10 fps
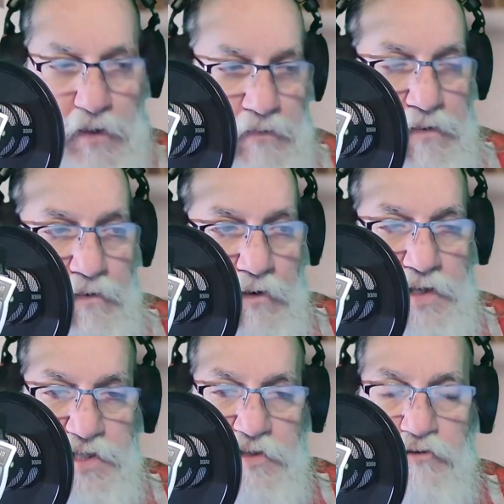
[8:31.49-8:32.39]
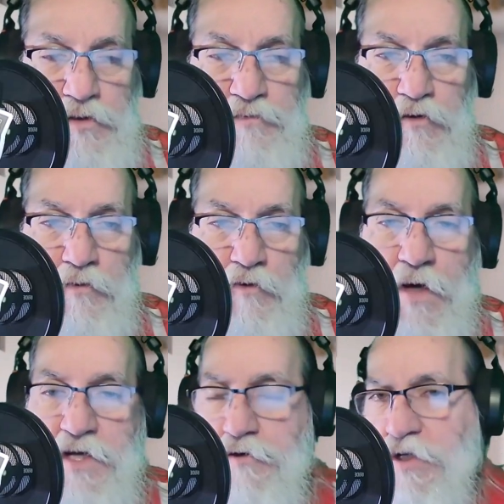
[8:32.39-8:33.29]
And then their eyes can drift over,
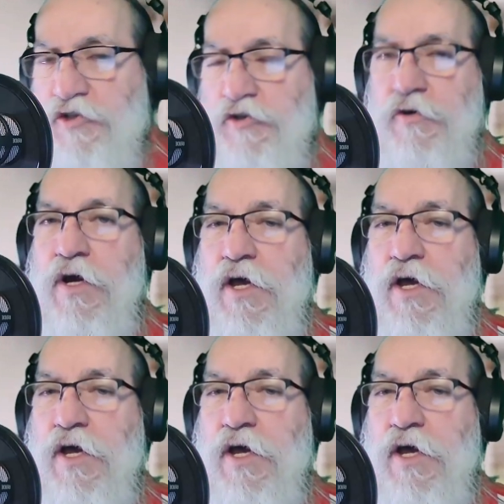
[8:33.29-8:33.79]
right? Because you're